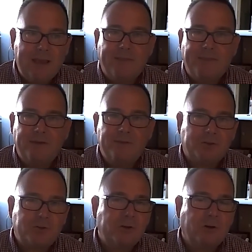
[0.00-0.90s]
yeah,
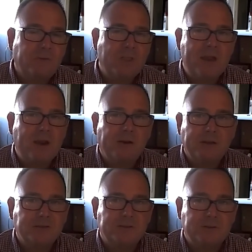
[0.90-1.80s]
the turnover there
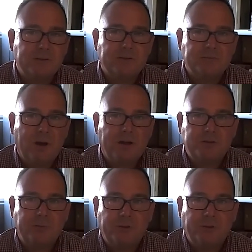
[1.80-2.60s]
isn't as much.